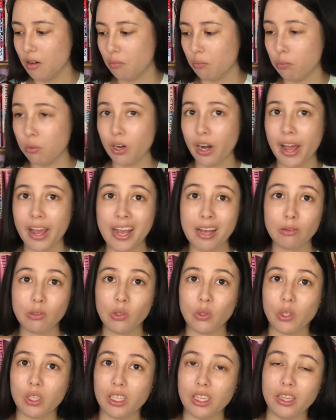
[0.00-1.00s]
But I
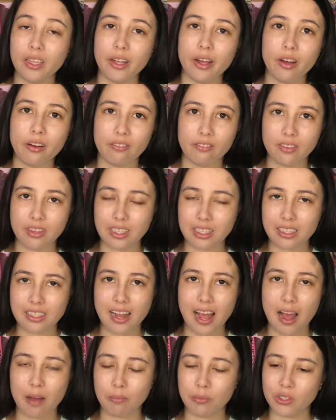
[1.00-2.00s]
absolutely love this
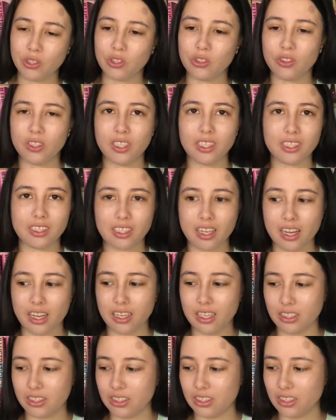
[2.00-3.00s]
tapestry
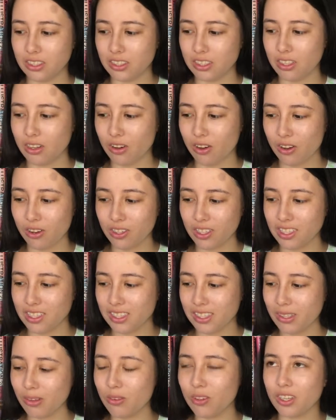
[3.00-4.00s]
design. It's just,
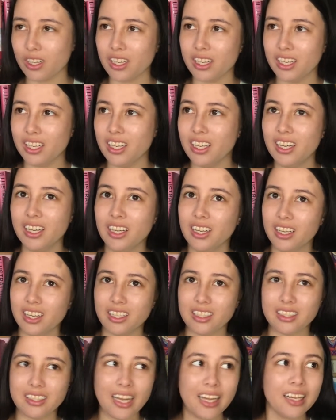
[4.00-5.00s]
it's so good.
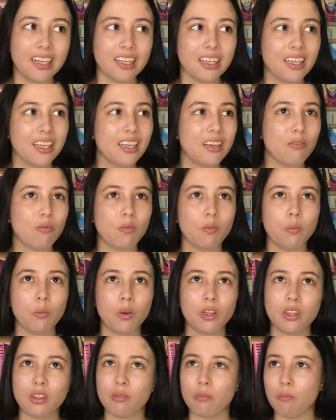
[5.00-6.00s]
Sadly,
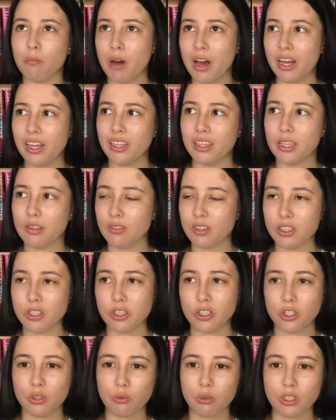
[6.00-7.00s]
with my living
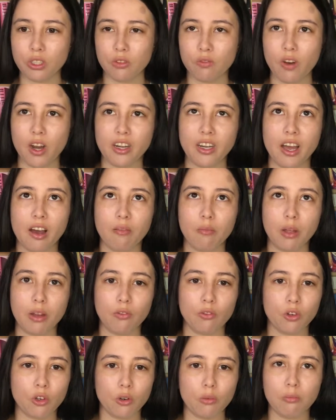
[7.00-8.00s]
situation right now in my
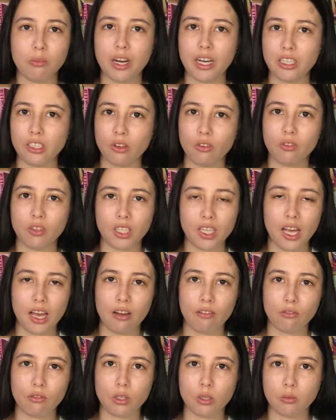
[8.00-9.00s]
room, I don't really
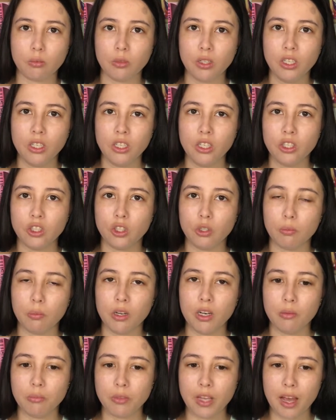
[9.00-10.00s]
have room to
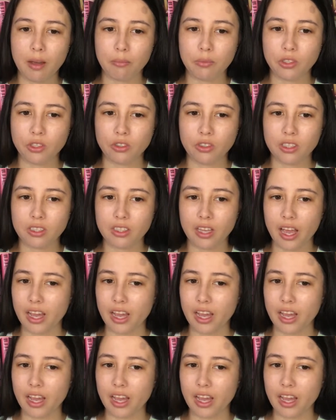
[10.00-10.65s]
put up tapestries.